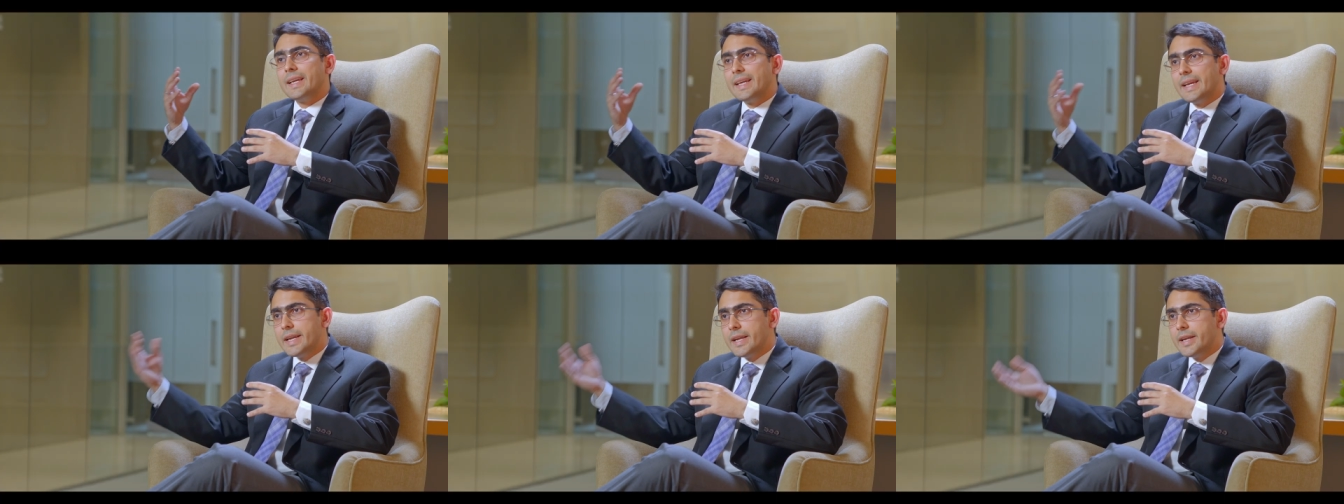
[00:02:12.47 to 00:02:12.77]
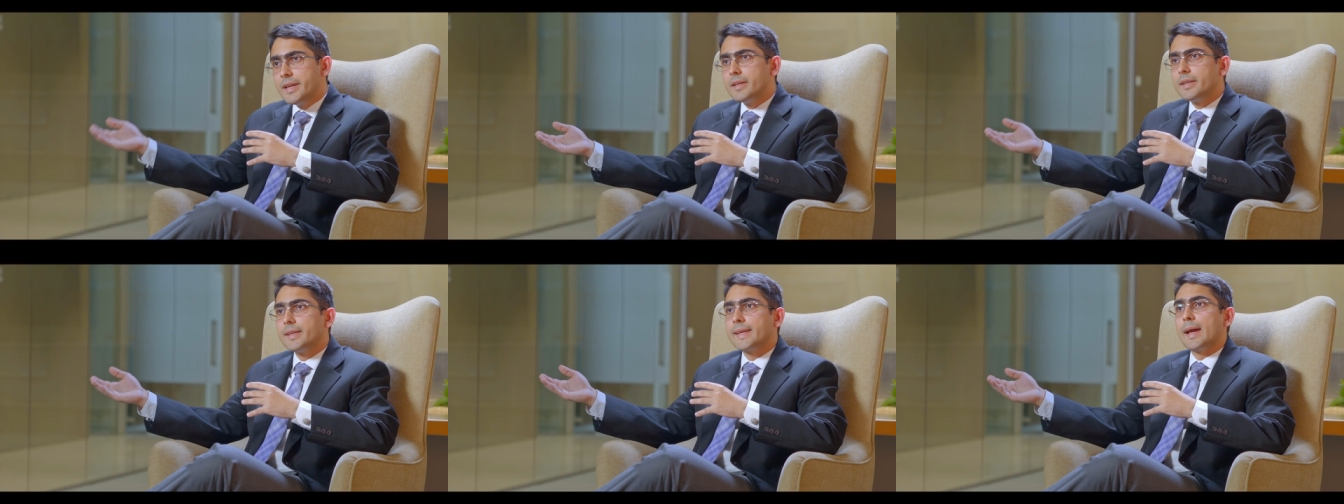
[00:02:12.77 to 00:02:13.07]

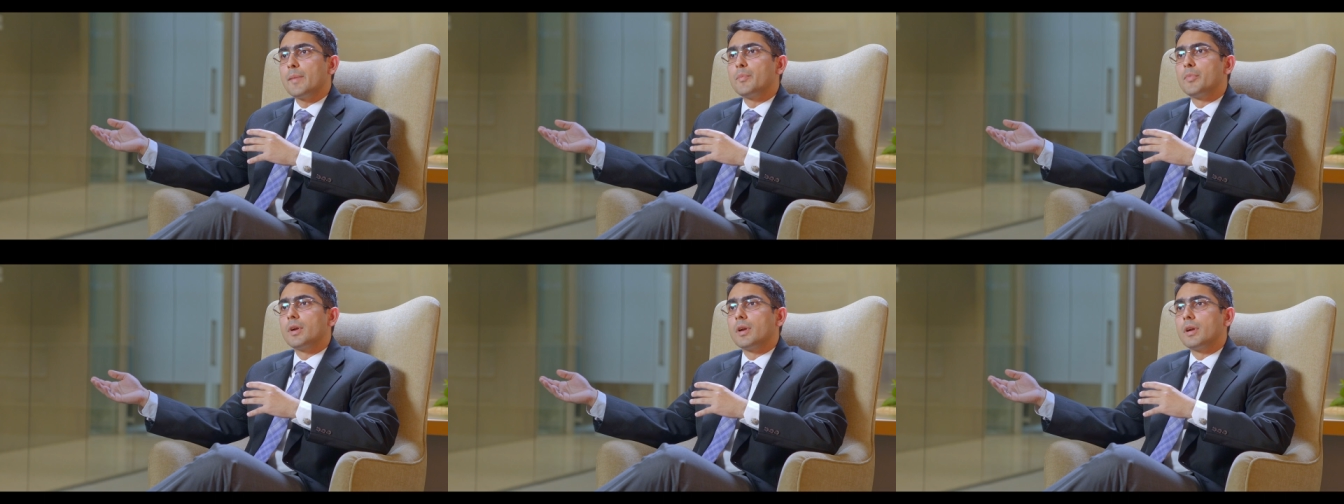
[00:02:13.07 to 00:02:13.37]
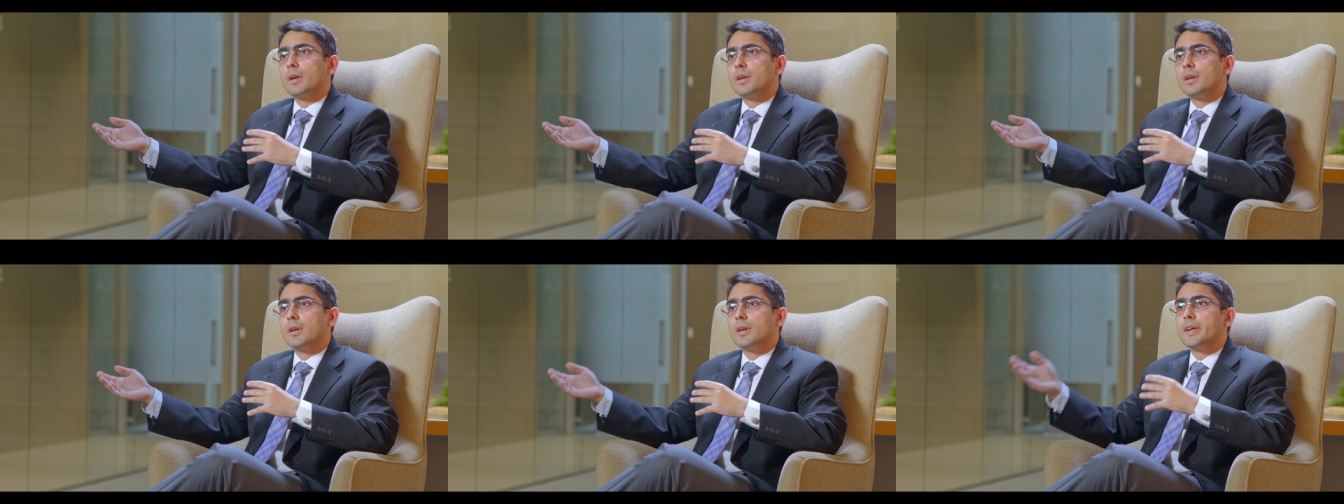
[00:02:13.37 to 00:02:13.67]
Indian
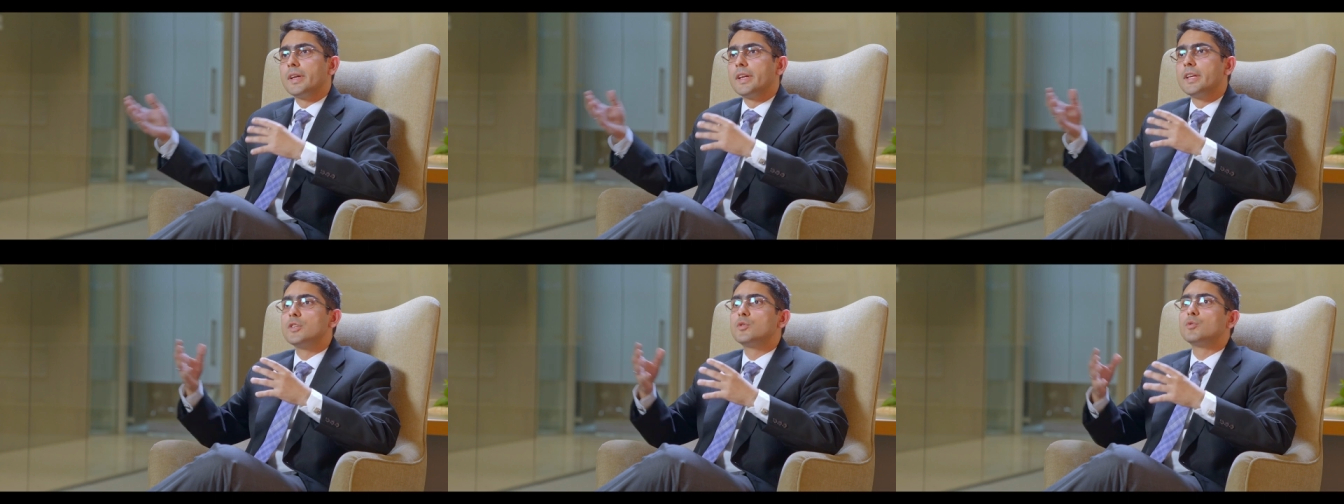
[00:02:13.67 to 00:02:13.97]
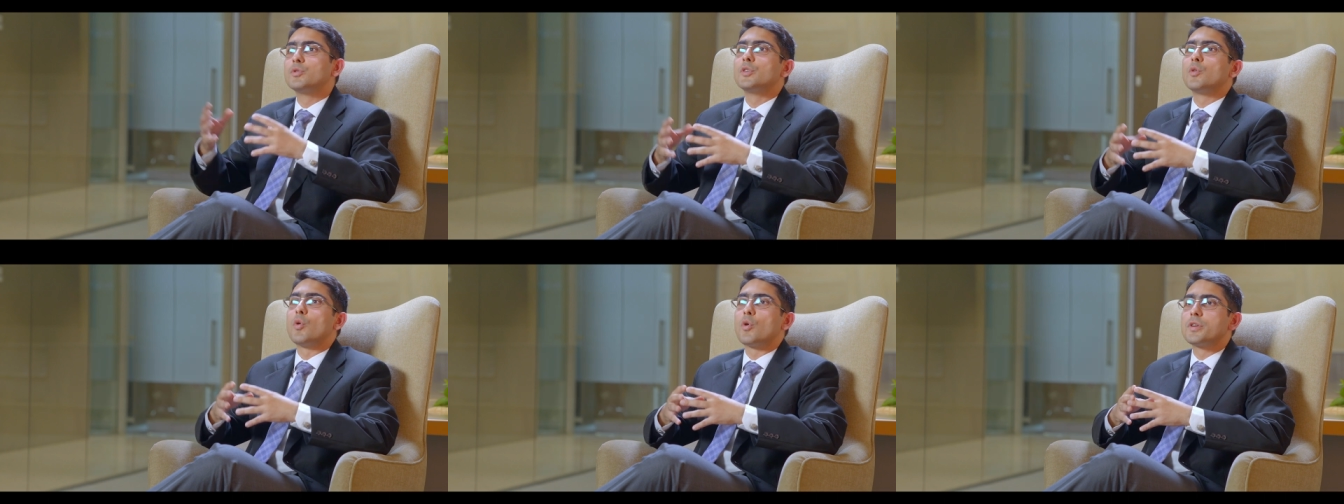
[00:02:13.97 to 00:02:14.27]
capital into
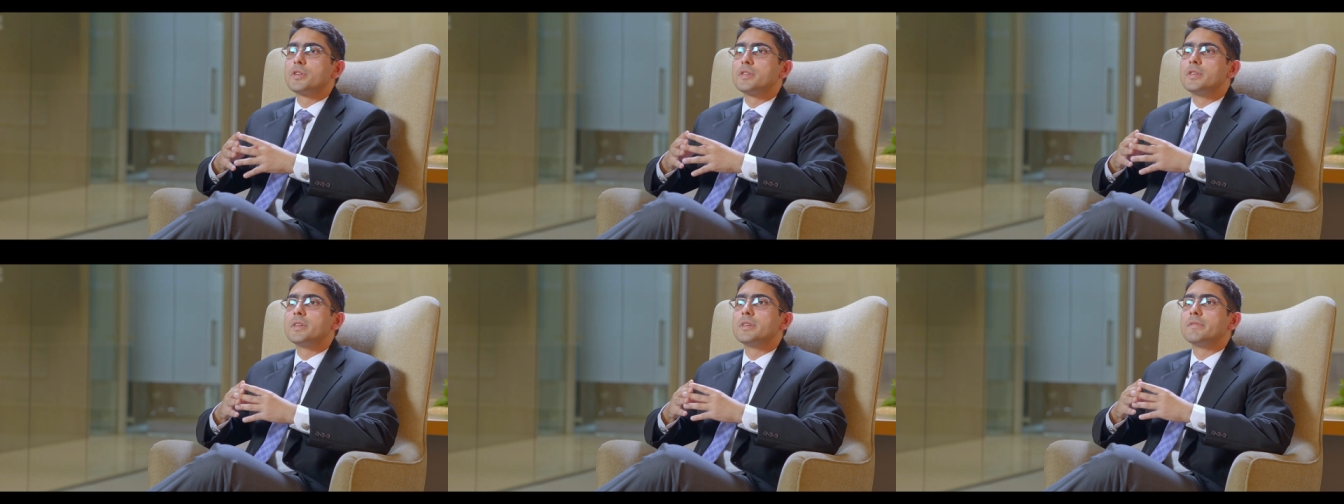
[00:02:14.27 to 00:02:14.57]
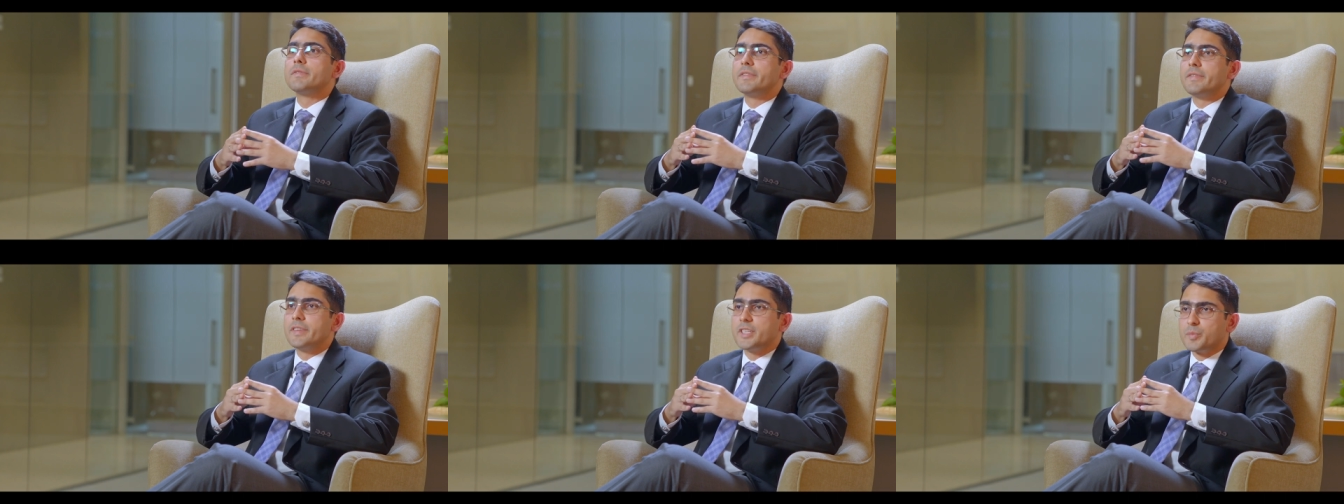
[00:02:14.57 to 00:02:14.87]
the
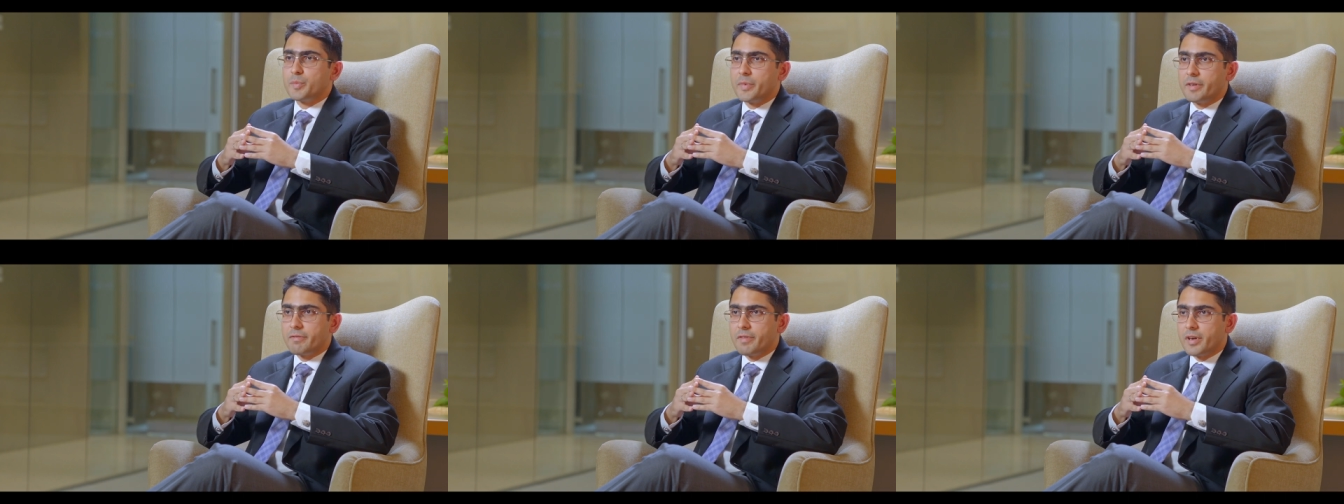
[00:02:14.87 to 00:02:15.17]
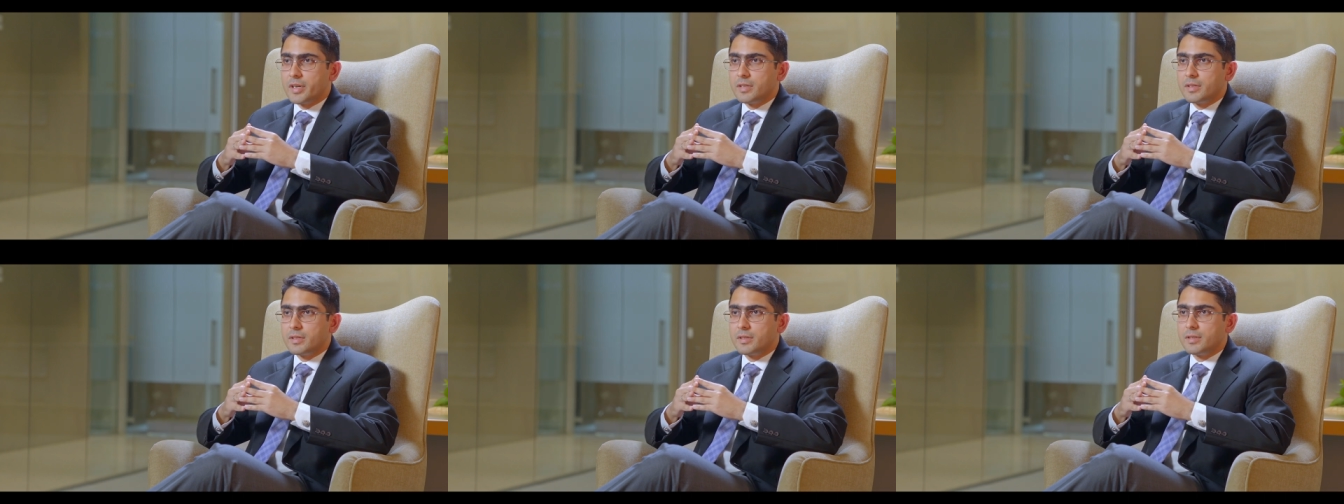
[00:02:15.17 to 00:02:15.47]
alternative investment
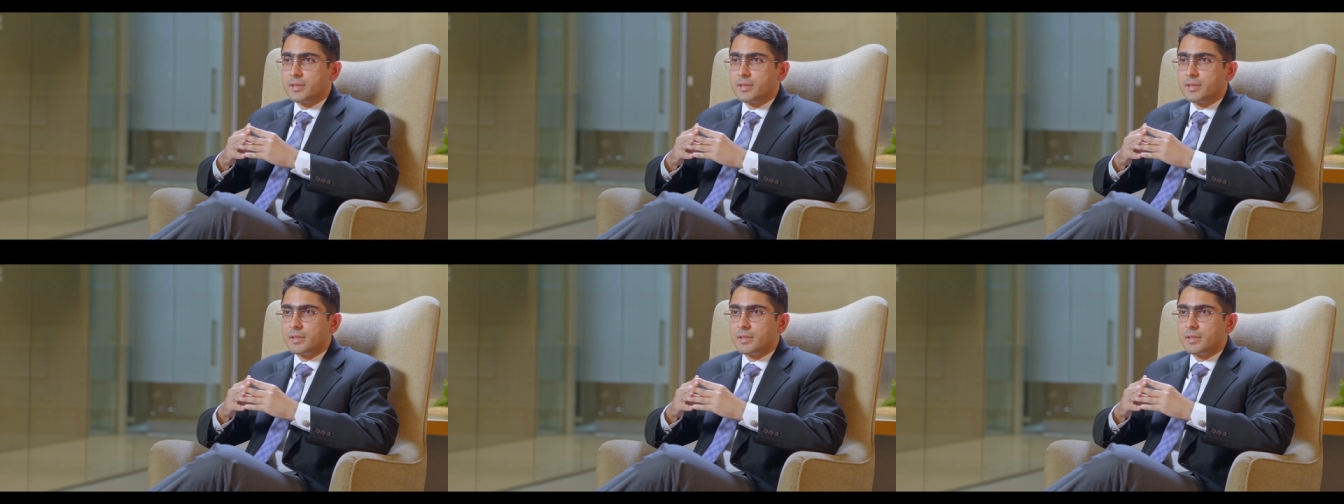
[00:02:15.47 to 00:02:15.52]
fund.